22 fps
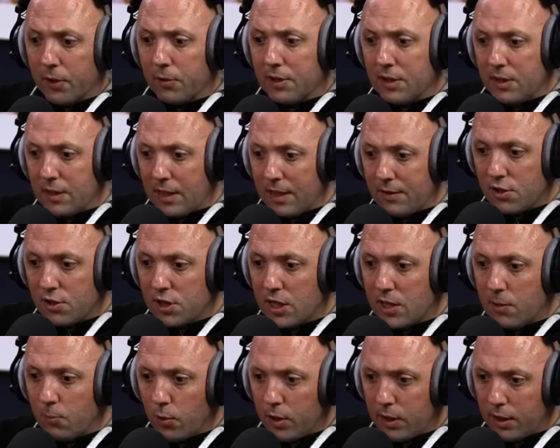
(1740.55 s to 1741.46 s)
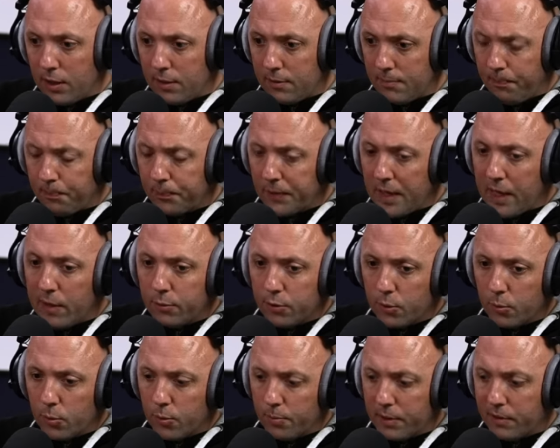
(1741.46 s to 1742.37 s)
In same way, and
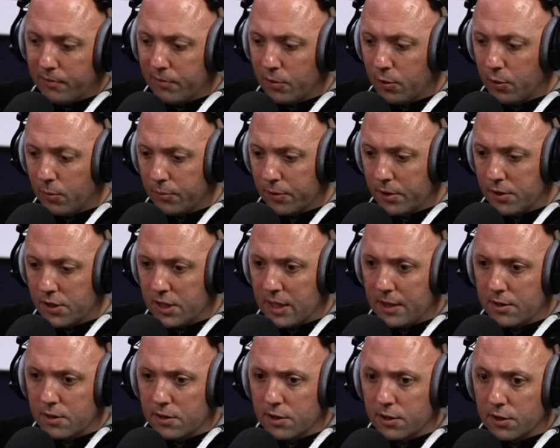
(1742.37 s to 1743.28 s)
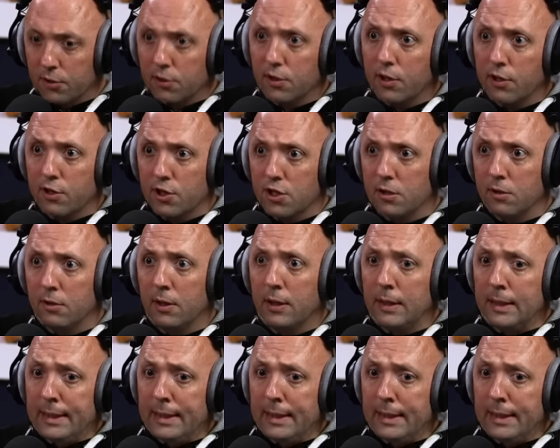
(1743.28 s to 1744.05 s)
Helder won't be involved because he has concussion,